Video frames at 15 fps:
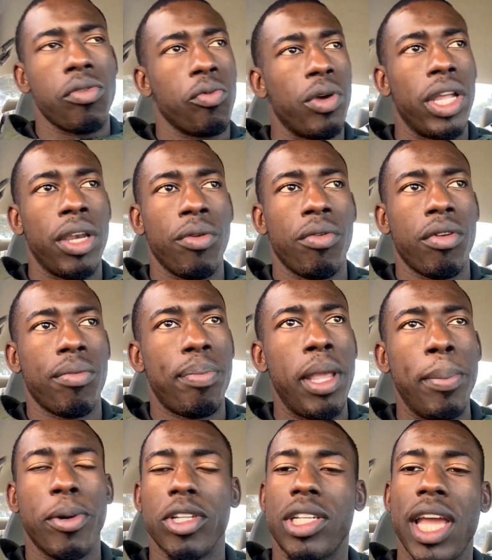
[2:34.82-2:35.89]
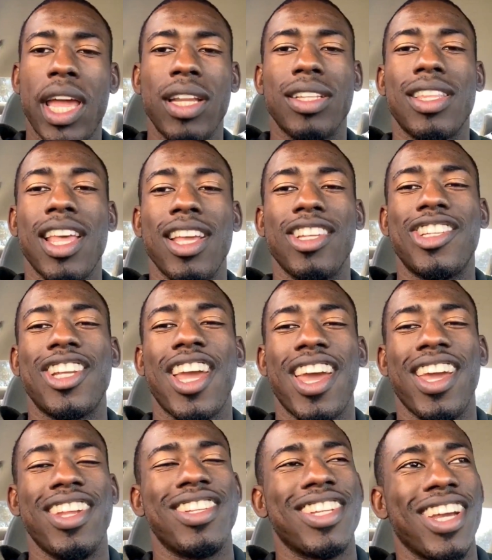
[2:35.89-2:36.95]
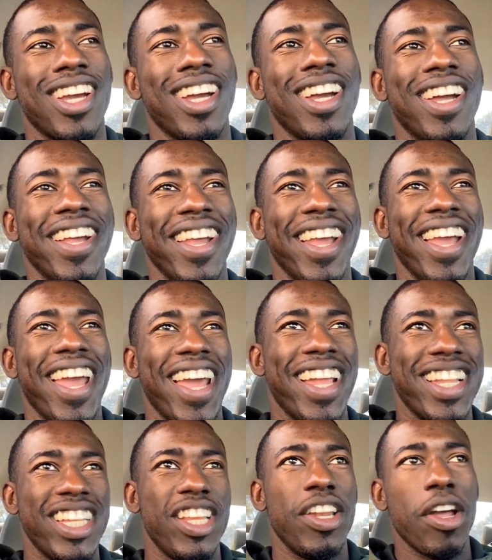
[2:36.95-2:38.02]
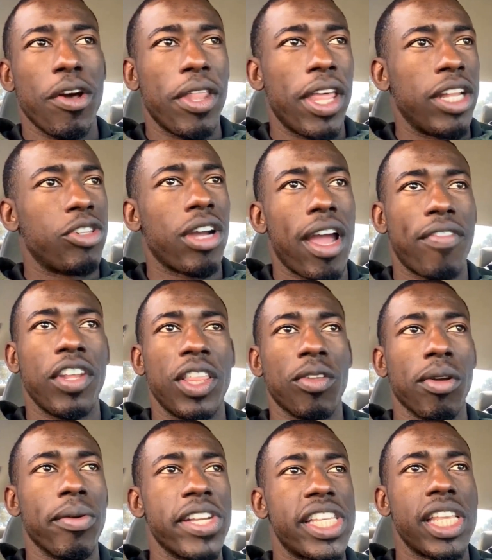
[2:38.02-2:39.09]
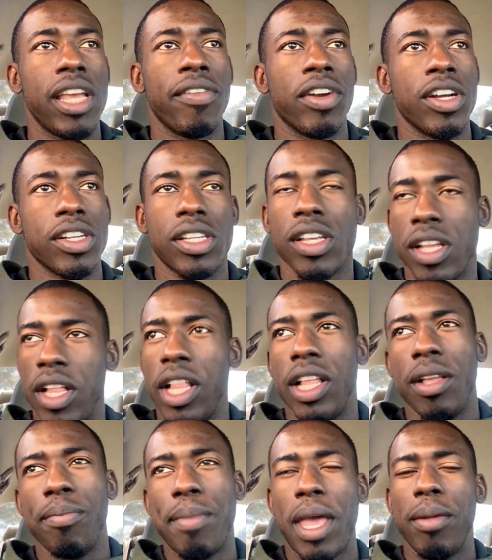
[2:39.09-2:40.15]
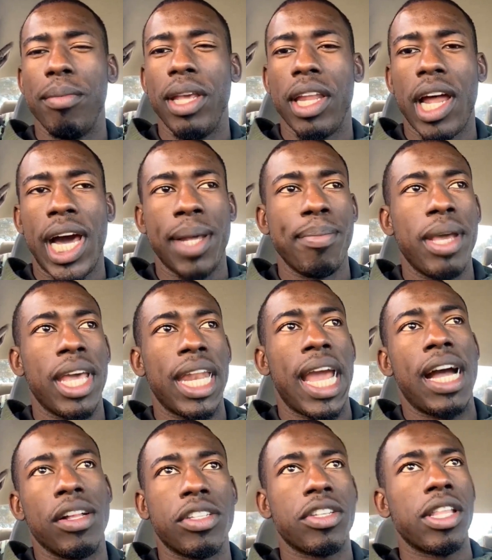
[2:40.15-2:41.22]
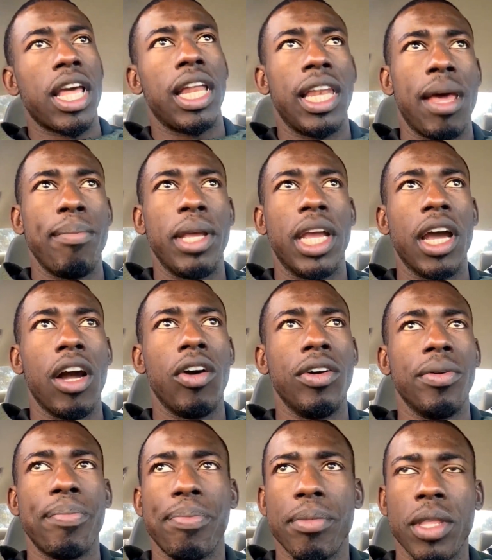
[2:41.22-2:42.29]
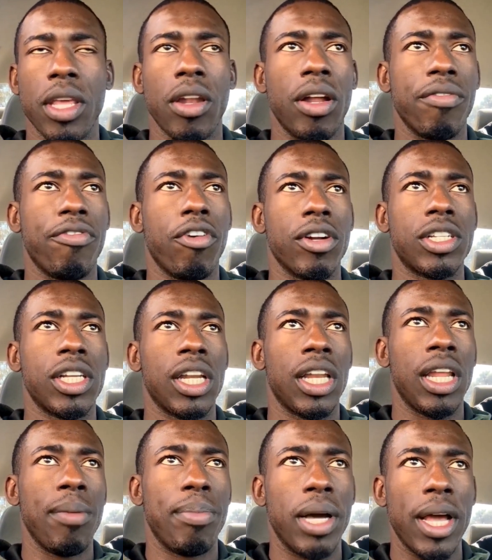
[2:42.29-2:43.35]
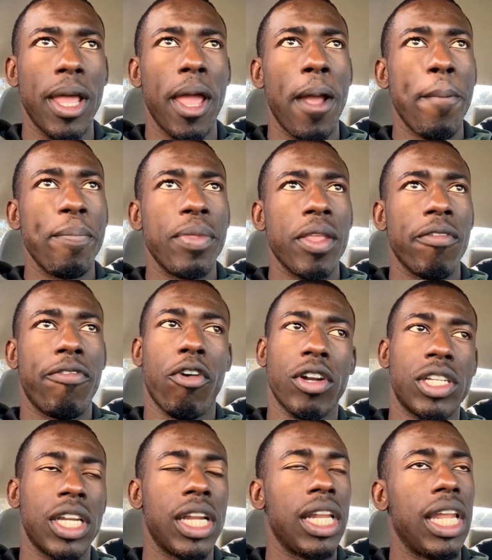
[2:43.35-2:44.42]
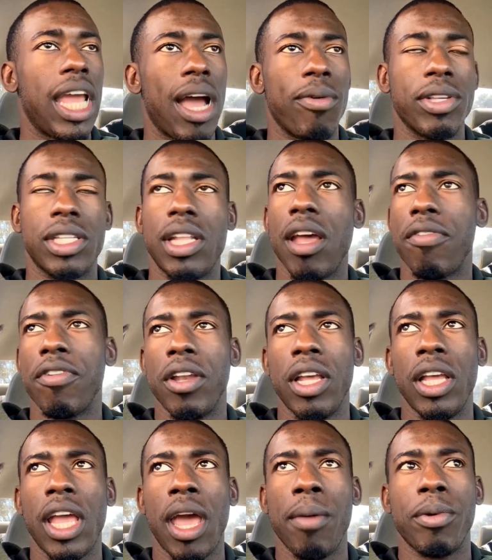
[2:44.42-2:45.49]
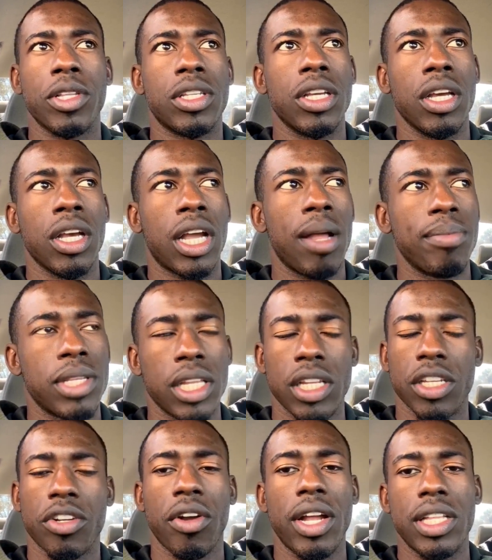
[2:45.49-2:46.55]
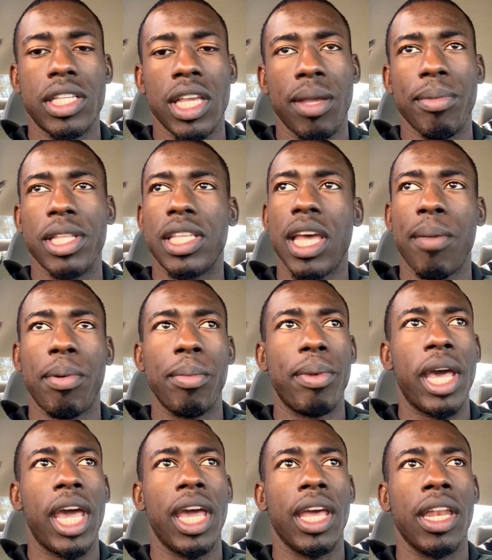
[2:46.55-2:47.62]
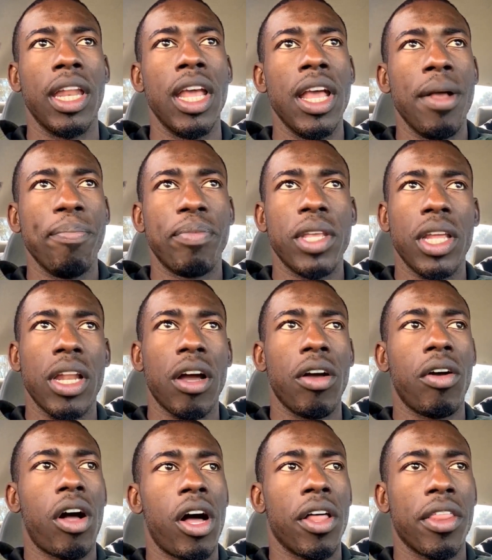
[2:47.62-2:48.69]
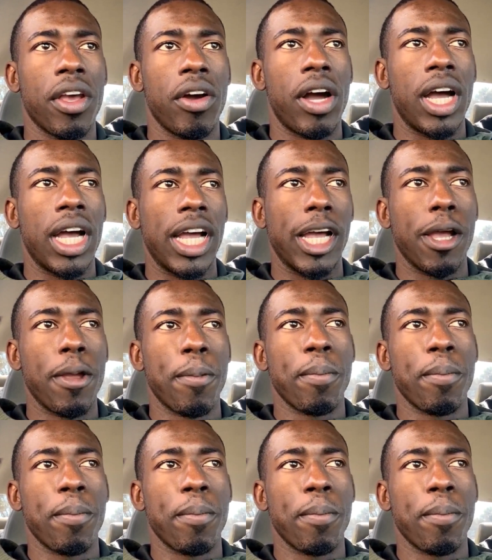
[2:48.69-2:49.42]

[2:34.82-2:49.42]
When people change, things change. And, you know, they drafted three receivers, made me an odd man out, so they let me go, you know, unfortunately. But fortunately, I was definitely able to come to this great team in Tampa Bay. And, you know, although